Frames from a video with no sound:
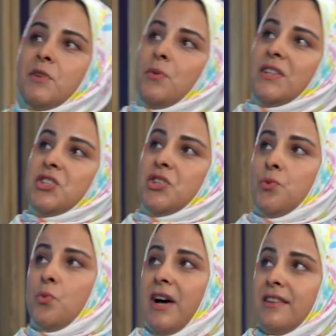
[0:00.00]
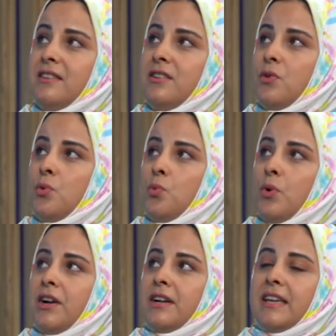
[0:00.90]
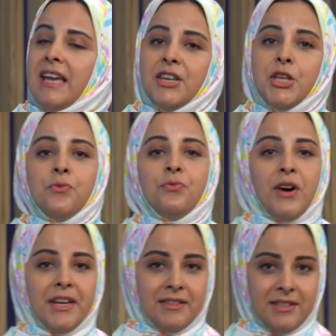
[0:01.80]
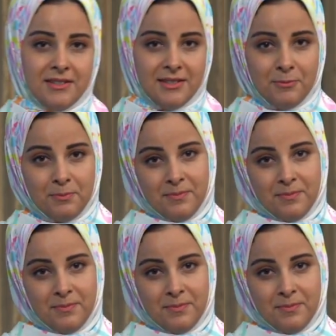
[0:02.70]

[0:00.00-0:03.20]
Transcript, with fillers: Question one, where can you find it?